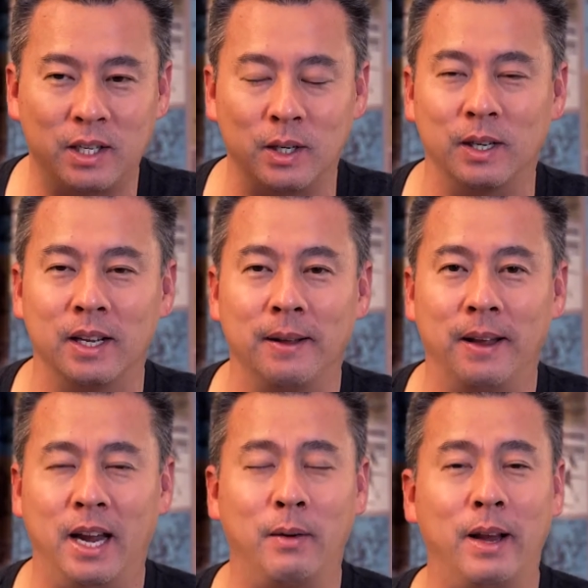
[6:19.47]
So
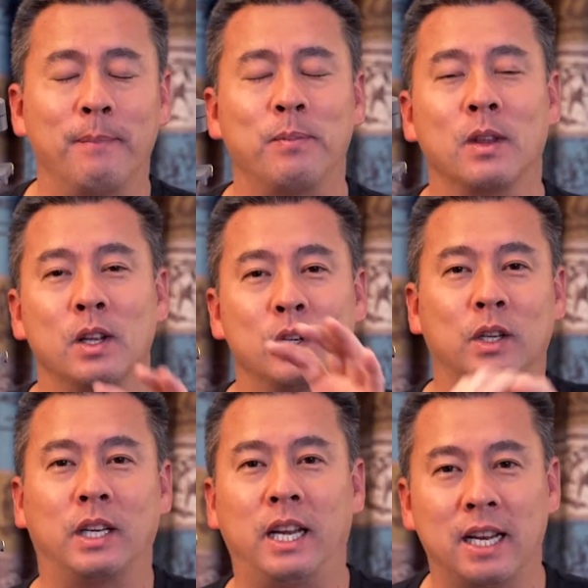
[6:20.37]
anyway,
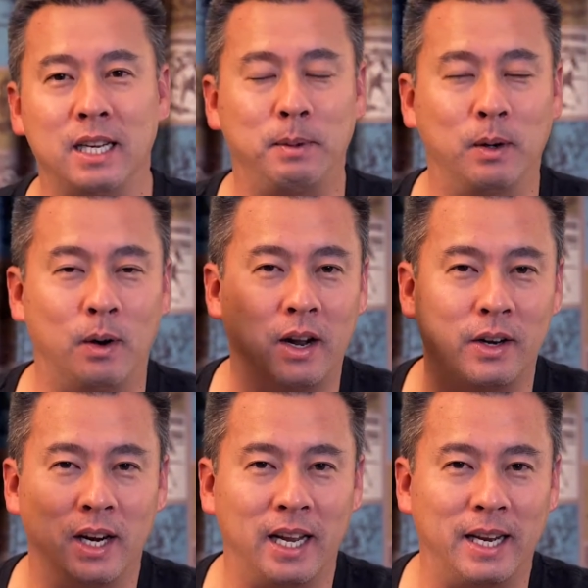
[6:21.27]
so the kid asked me, oh, how do
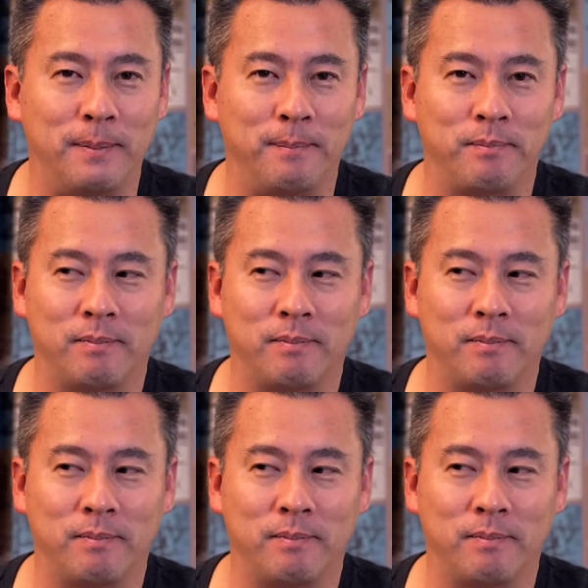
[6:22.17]
you like it?